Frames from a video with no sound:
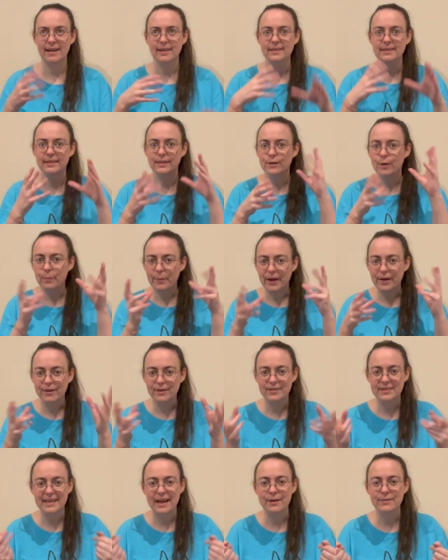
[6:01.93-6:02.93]
a little better
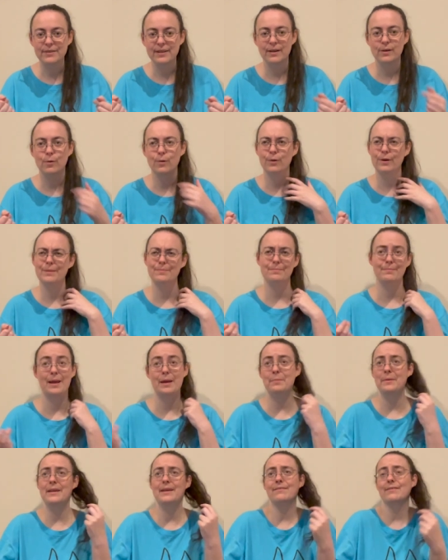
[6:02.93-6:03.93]
sounding or
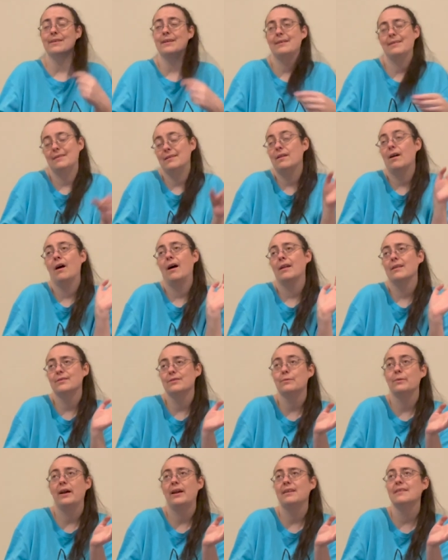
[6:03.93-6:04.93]
maybe even not,
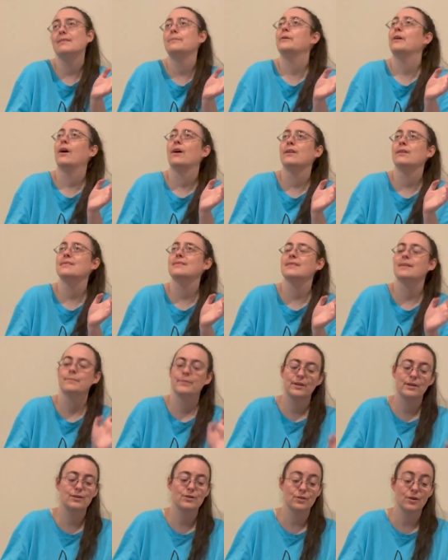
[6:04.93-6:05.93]
to wait, to be honest. I'm
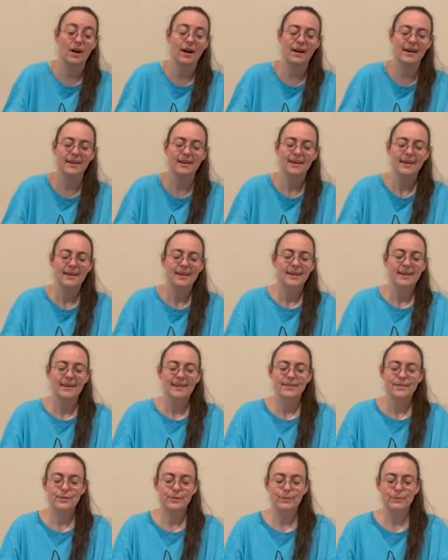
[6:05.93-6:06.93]
gonna try
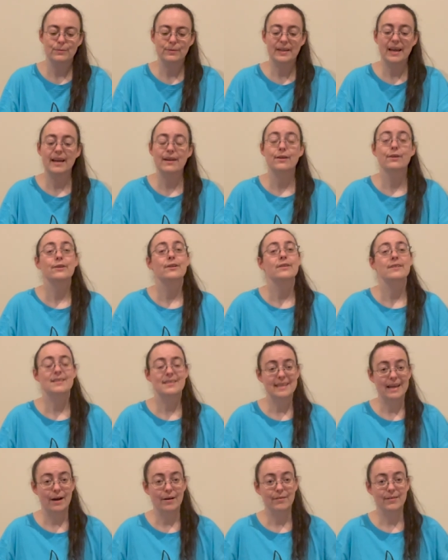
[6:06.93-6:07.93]
to get a good
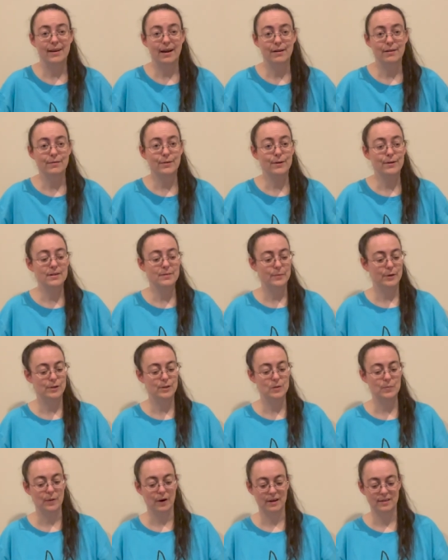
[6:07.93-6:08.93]
sound out of her as much
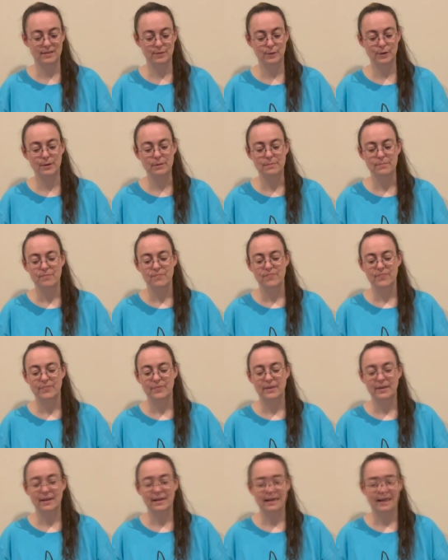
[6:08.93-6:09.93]
as possible.
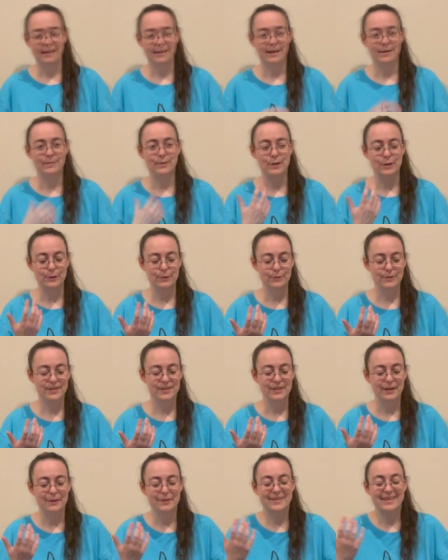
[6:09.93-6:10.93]
But um, again, um, I'm new,
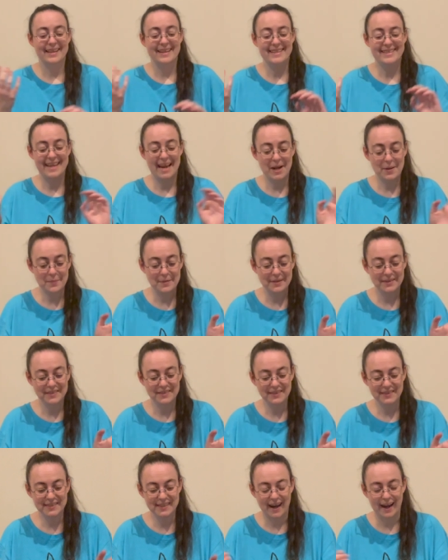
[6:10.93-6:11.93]
so it's going to take me a
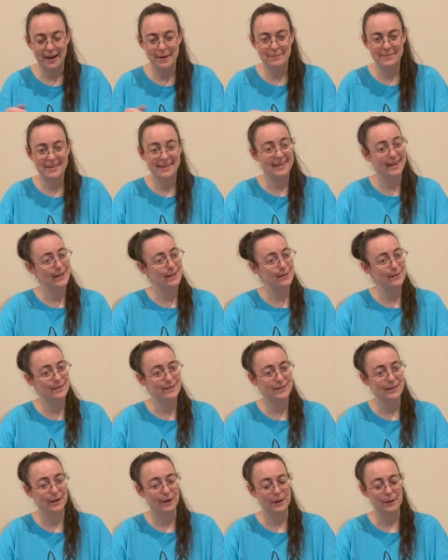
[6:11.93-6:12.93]
little time to get
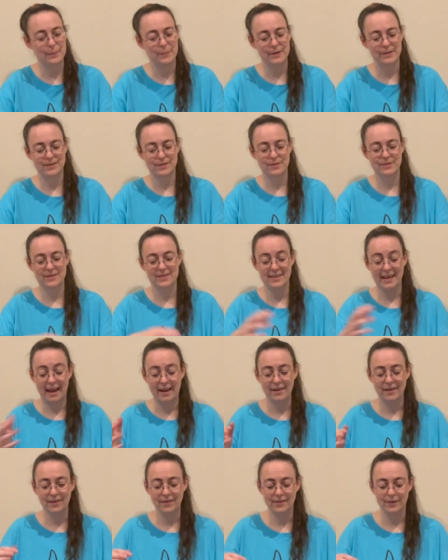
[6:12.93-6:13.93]
used to her. But so the
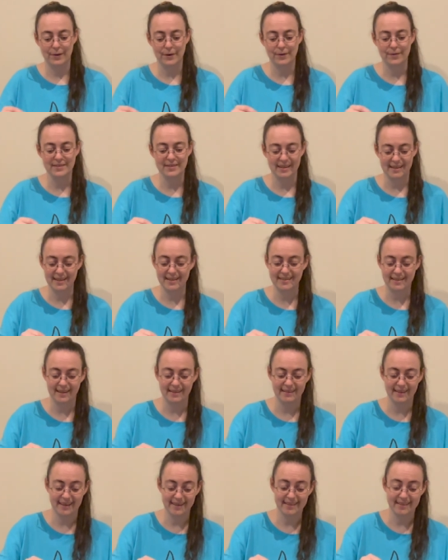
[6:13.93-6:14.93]
scale goes, like I
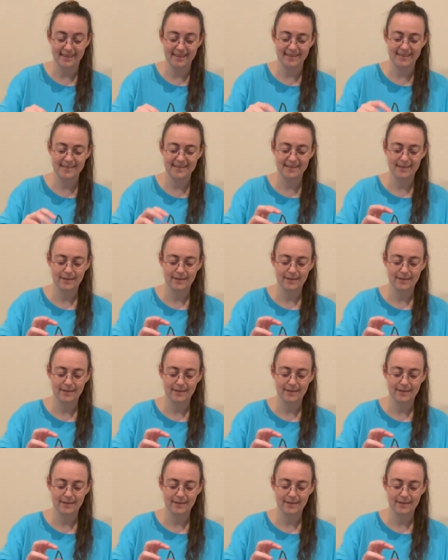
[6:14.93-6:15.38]
said, like this.